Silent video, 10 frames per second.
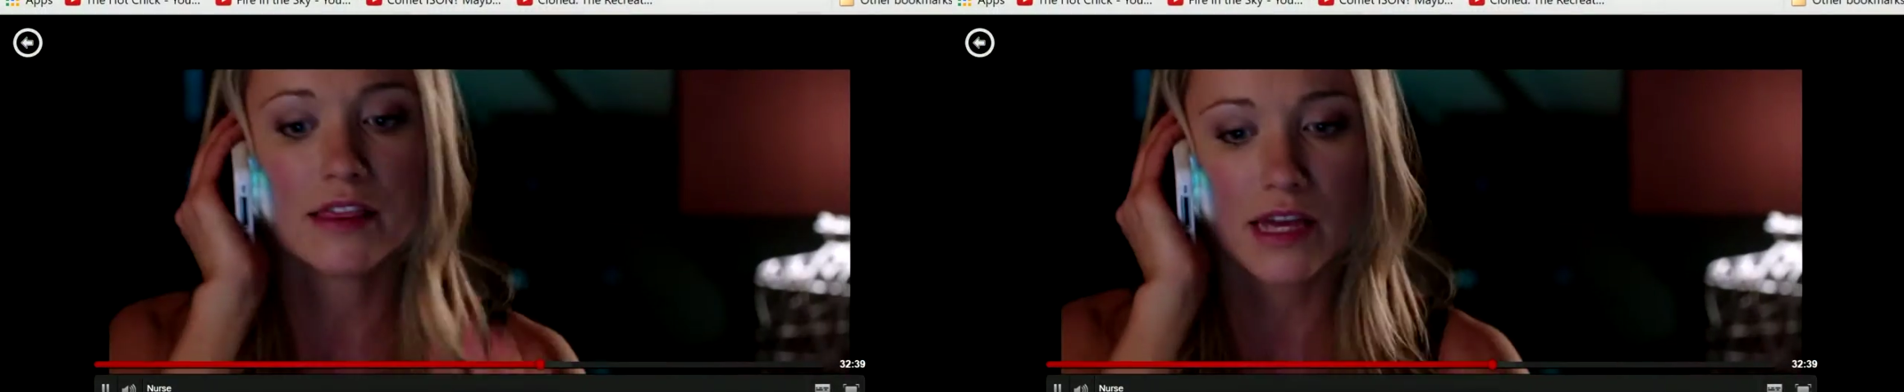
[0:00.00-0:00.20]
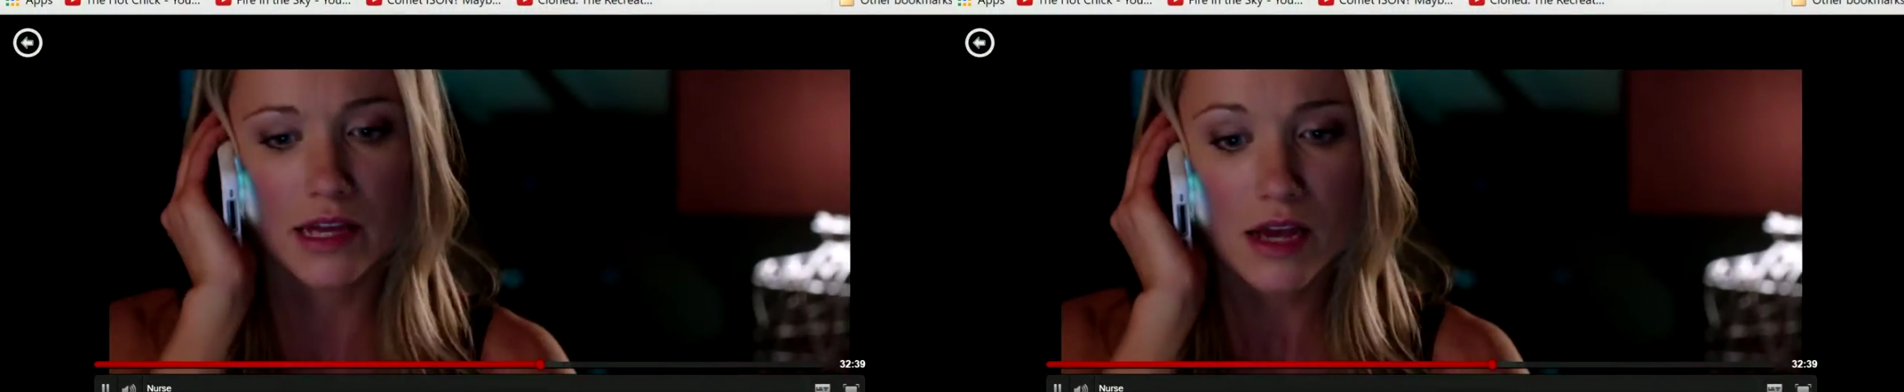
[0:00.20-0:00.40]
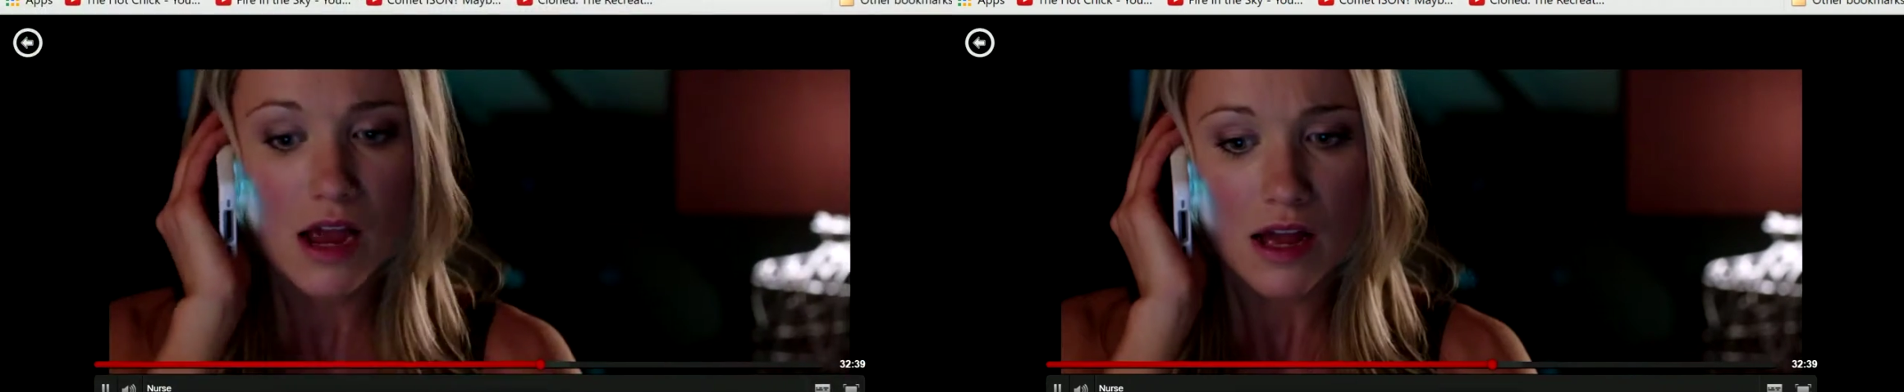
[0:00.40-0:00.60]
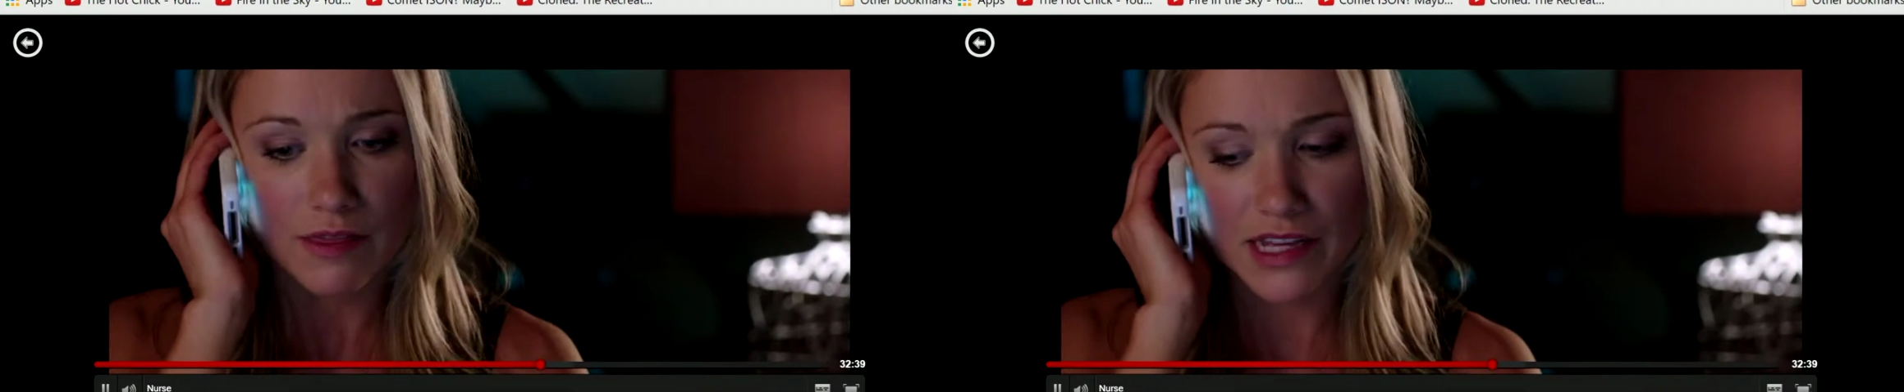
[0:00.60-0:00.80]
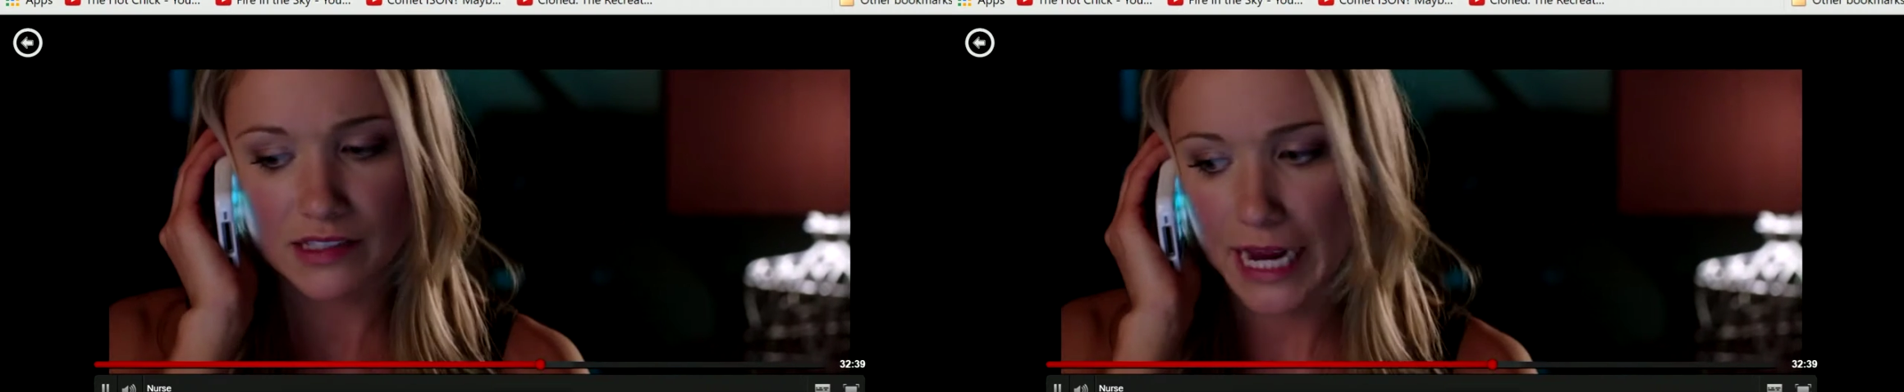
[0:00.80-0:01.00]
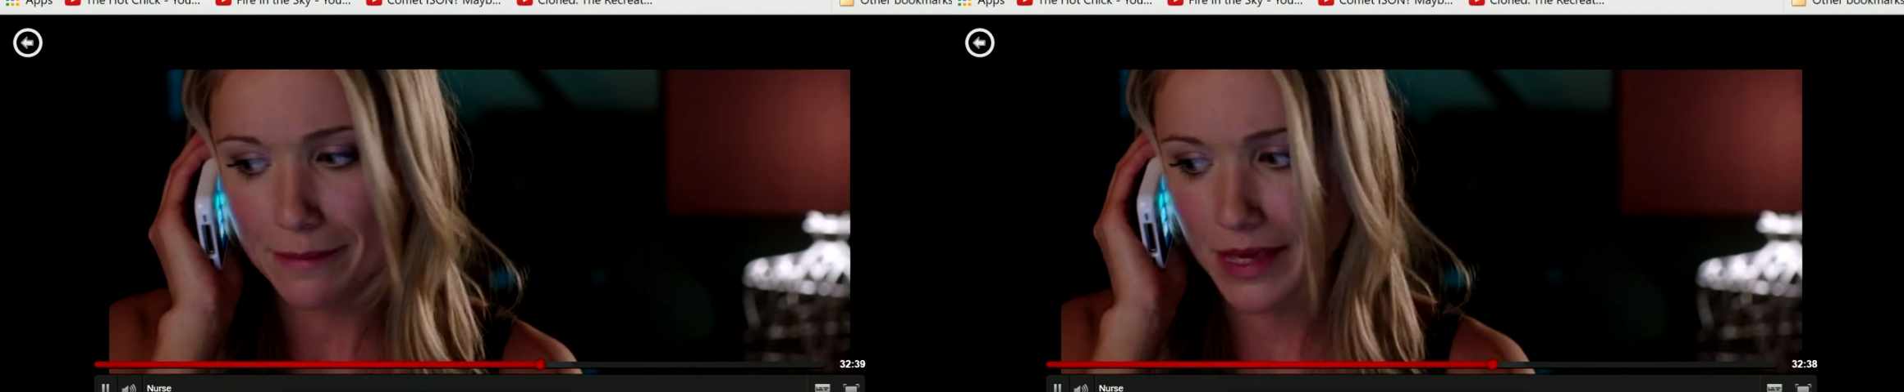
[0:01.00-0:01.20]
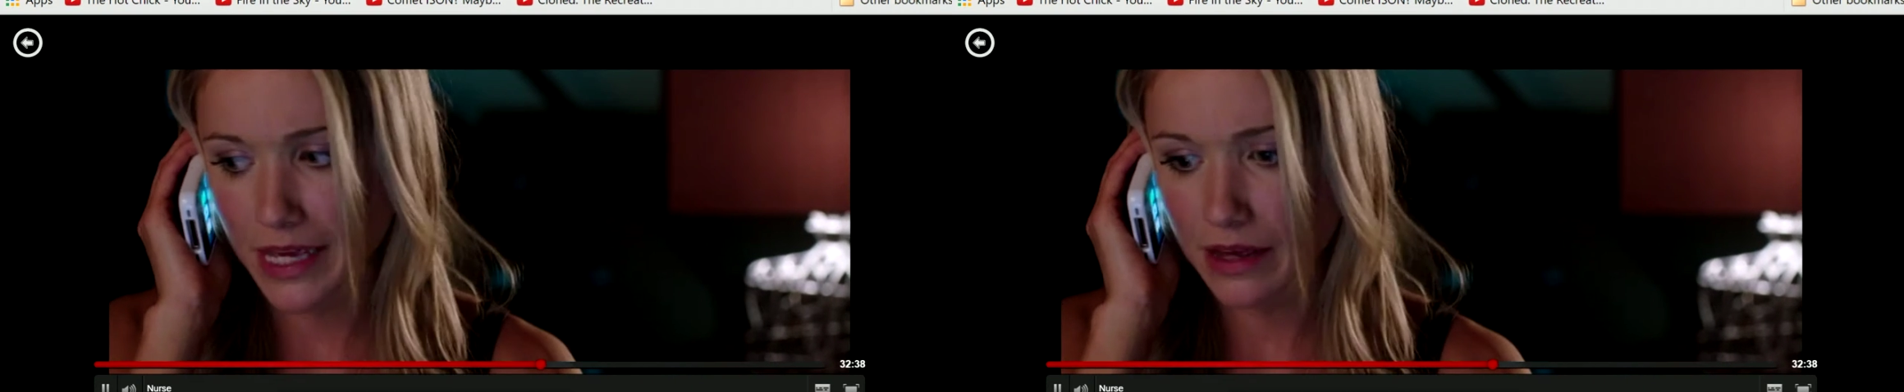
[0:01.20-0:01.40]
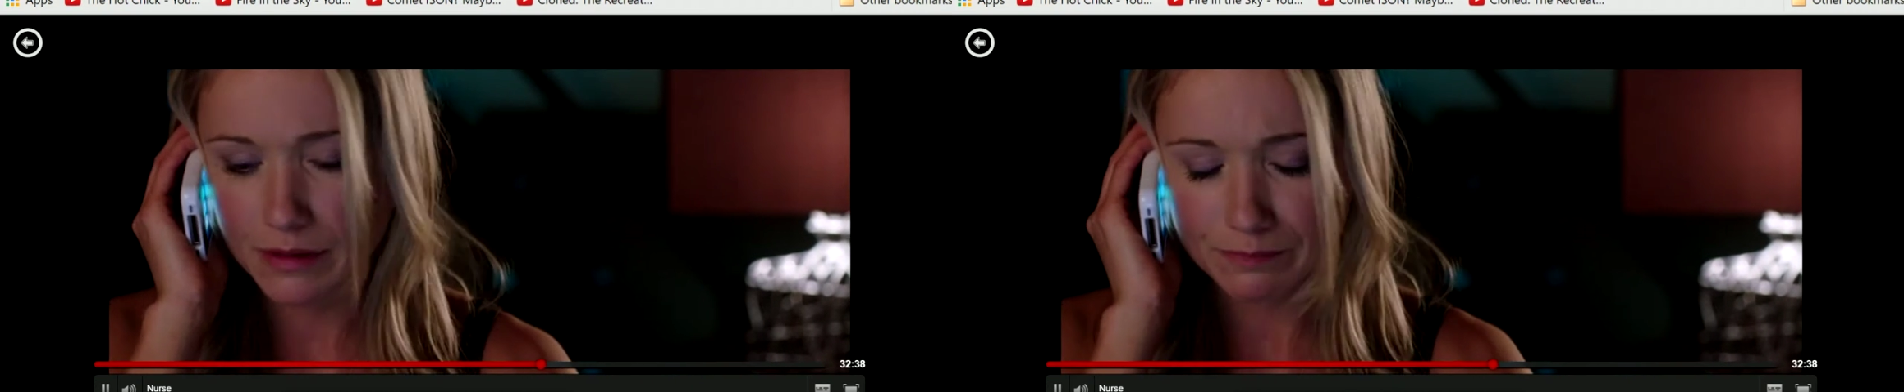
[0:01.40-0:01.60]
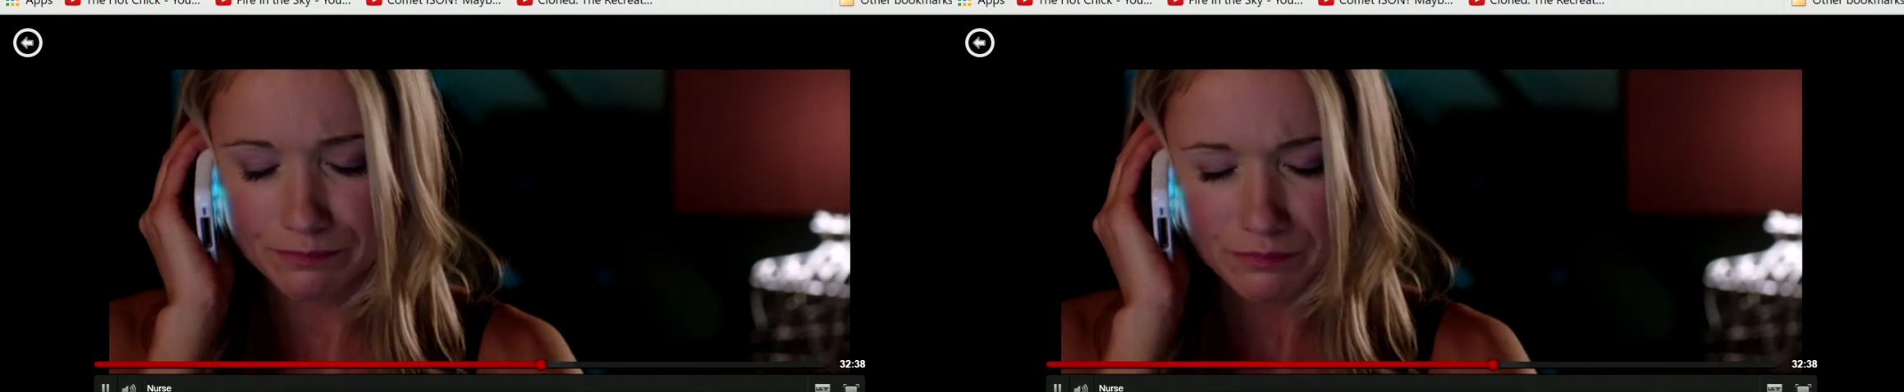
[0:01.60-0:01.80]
They they Skyped me. Um,